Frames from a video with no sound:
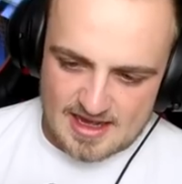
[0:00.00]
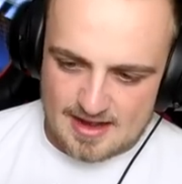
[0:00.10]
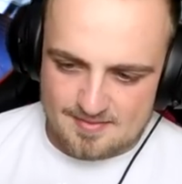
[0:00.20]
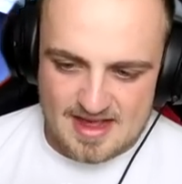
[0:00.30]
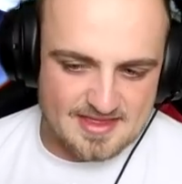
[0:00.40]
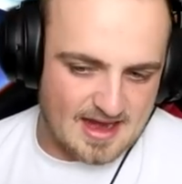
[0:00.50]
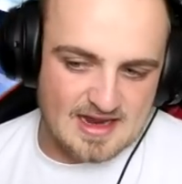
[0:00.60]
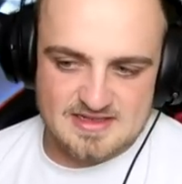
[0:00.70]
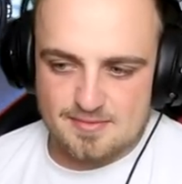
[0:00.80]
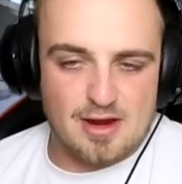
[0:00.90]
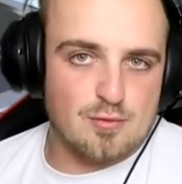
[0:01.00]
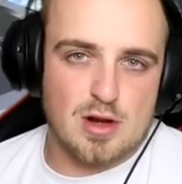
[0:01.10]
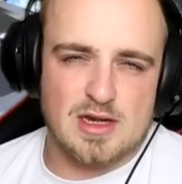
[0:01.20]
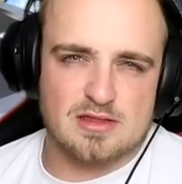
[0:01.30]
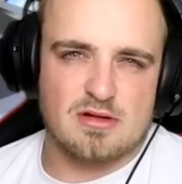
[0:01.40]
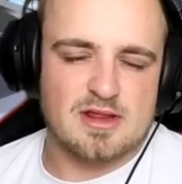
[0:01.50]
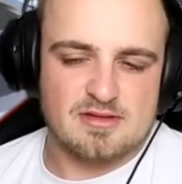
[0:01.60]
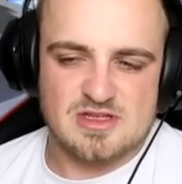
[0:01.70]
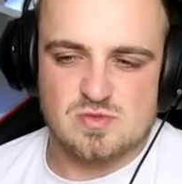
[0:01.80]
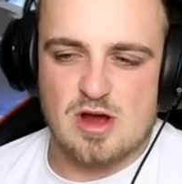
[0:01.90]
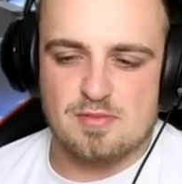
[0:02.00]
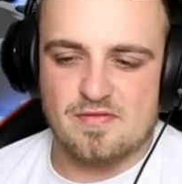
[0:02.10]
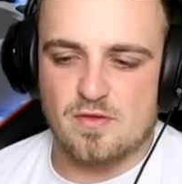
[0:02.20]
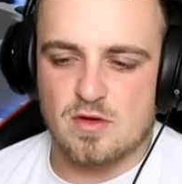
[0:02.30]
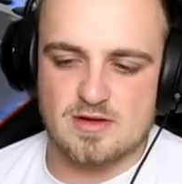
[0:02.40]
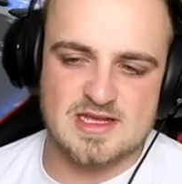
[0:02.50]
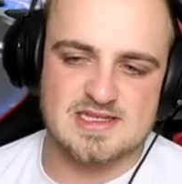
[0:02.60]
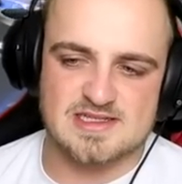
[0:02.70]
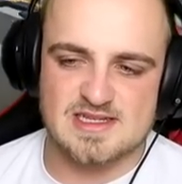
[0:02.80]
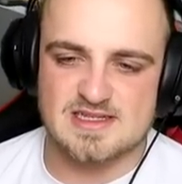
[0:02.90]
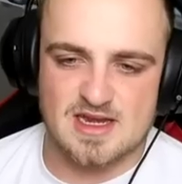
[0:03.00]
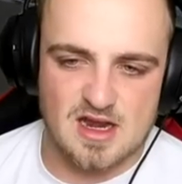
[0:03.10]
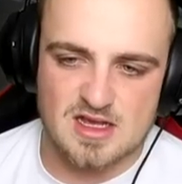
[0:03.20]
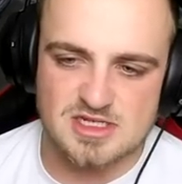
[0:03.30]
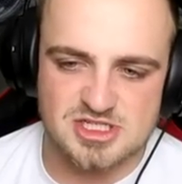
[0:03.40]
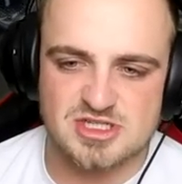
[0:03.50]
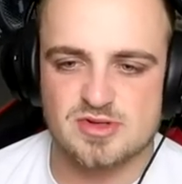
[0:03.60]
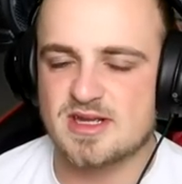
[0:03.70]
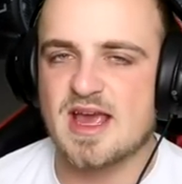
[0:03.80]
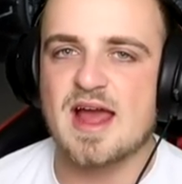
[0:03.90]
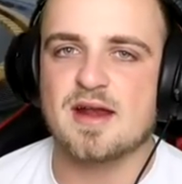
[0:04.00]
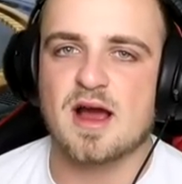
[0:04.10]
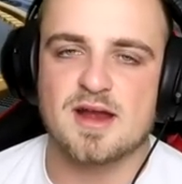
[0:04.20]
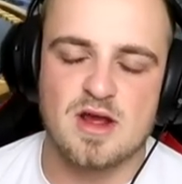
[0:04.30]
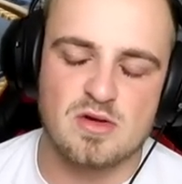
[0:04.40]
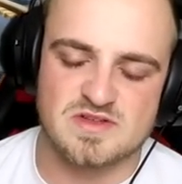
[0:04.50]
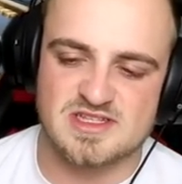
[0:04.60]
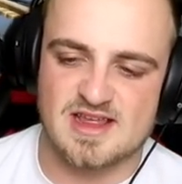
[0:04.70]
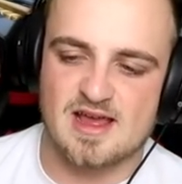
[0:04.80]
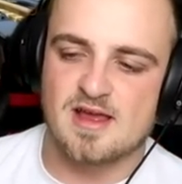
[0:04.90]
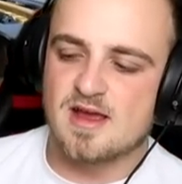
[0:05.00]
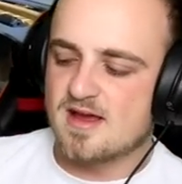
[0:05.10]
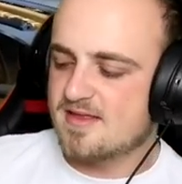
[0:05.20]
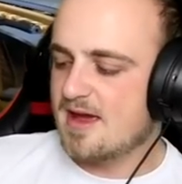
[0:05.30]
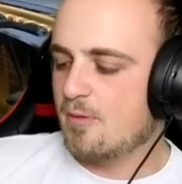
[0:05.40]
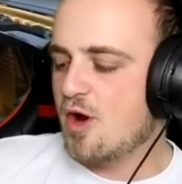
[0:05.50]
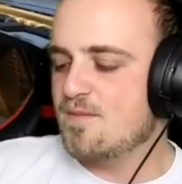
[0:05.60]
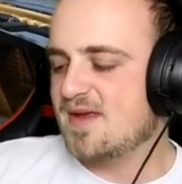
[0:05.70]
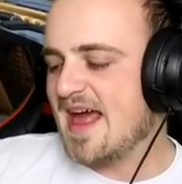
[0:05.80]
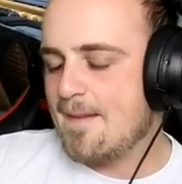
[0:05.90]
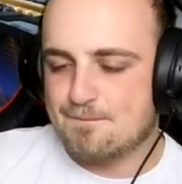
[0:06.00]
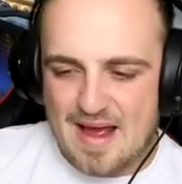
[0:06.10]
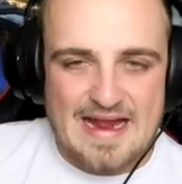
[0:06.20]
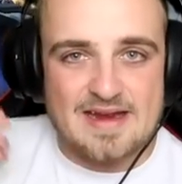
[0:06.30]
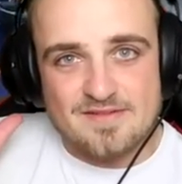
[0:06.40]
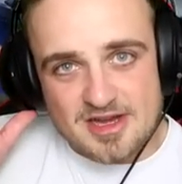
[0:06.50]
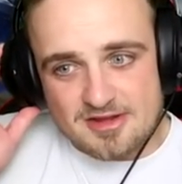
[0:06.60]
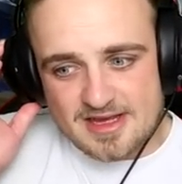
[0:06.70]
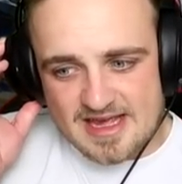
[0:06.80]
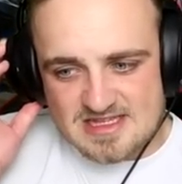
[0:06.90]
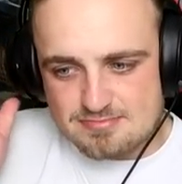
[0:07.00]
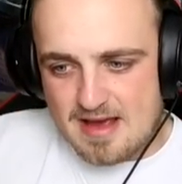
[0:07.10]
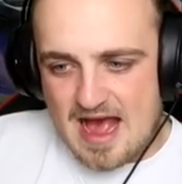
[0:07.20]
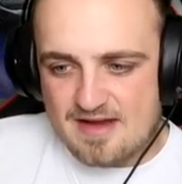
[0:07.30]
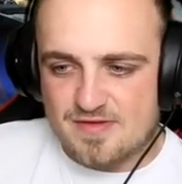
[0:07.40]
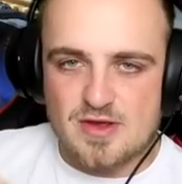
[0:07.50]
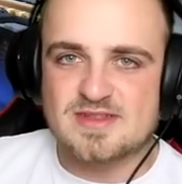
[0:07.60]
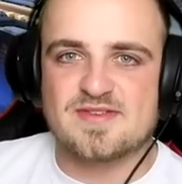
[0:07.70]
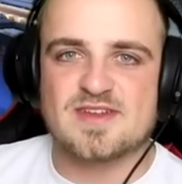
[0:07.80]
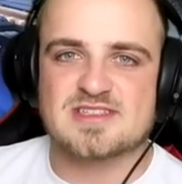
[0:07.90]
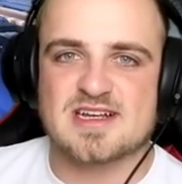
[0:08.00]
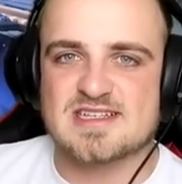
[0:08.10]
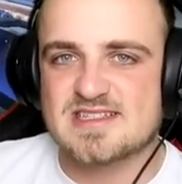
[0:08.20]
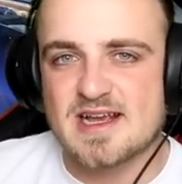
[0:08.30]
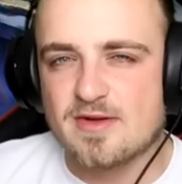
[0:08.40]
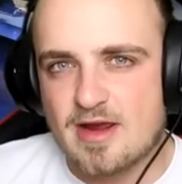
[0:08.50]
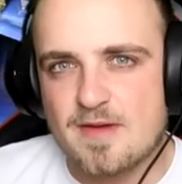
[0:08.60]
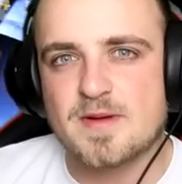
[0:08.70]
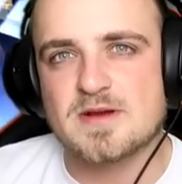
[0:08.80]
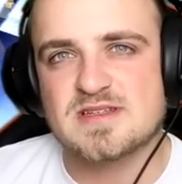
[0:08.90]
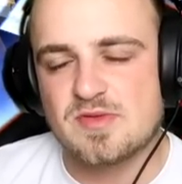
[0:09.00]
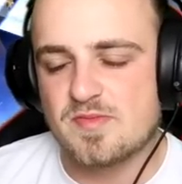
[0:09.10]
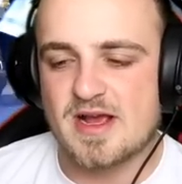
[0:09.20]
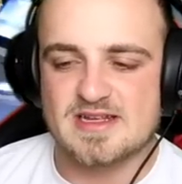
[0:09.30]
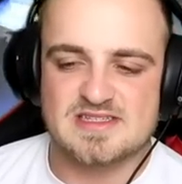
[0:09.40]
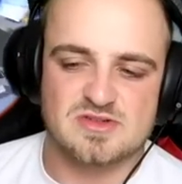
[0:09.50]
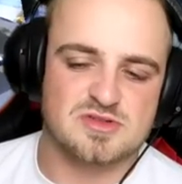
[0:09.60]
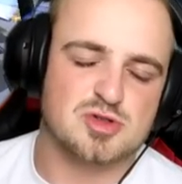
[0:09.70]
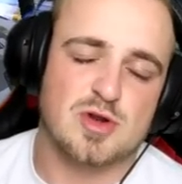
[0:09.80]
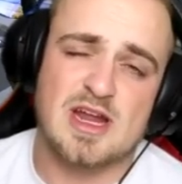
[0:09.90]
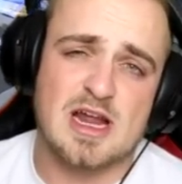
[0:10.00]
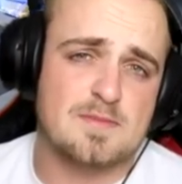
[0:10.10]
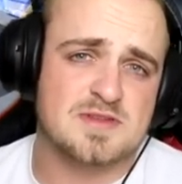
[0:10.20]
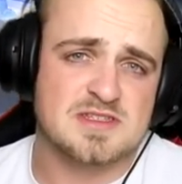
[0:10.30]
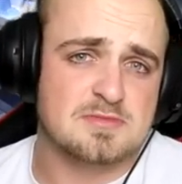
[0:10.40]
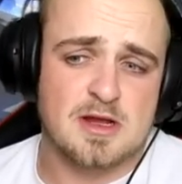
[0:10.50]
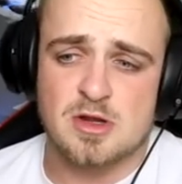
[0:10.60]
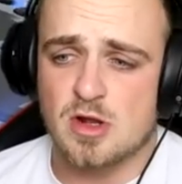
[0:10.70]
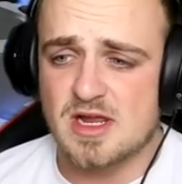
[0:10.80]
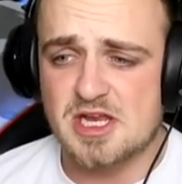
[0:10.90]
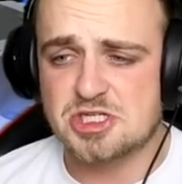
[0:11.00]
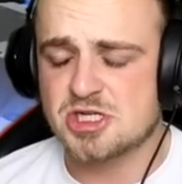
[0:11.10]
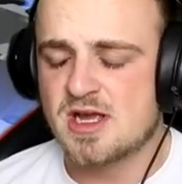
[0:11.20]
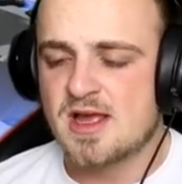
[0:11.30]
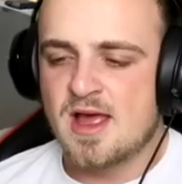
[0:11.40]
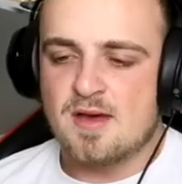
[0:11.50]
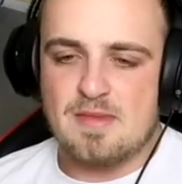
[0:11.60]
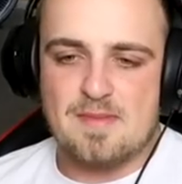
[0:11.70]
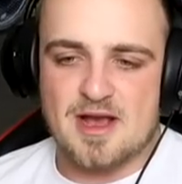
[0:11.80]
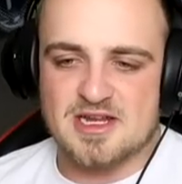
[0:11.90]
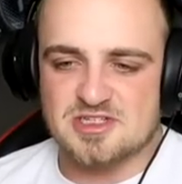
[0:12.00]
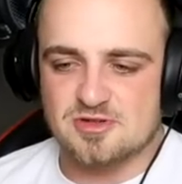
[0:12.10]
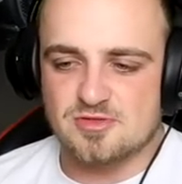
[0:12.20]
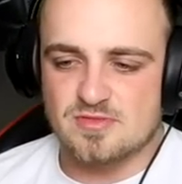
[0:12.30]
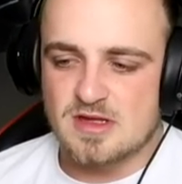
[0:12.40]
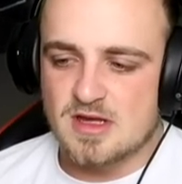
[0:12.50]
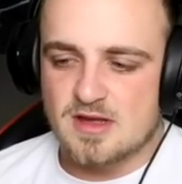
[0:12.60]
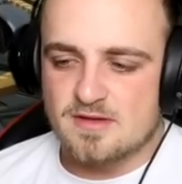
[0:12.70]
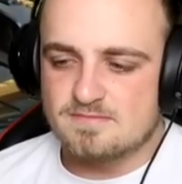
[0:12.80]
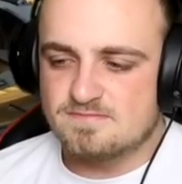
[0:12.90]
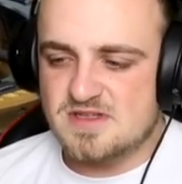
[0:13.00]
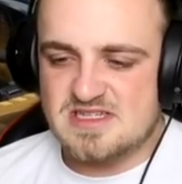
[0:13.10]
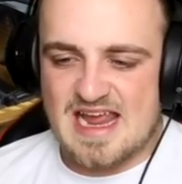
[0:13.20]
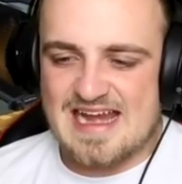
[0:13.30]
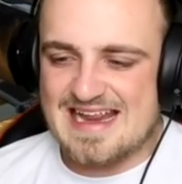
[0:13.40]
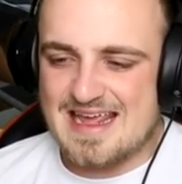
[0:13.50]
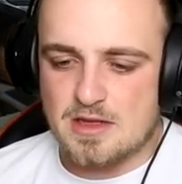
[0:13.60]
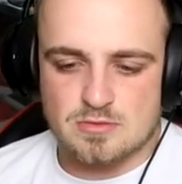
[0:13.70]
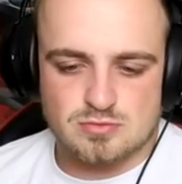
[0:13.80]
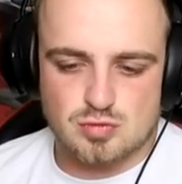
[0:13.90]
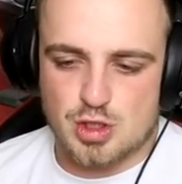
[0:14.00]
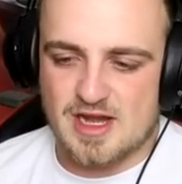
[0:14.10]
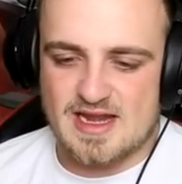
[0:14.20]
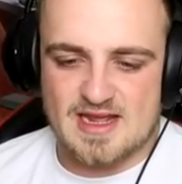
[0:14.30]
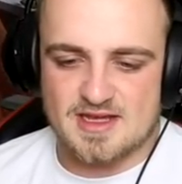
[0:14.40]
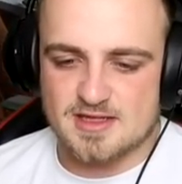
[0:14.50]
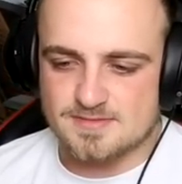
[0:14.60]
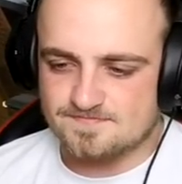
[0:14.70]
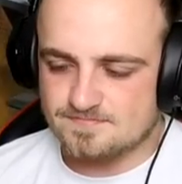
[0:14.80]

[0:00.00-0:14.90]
um, and then and a bit of Rocket League thrown in there as well before crates existed. And I can just do it again. I know obviously there there won't be that banging video that gets mad views if it's like a sick crate opening or something, but I can still do trade ups to my knowledge. Maybe I could do daily Rocket League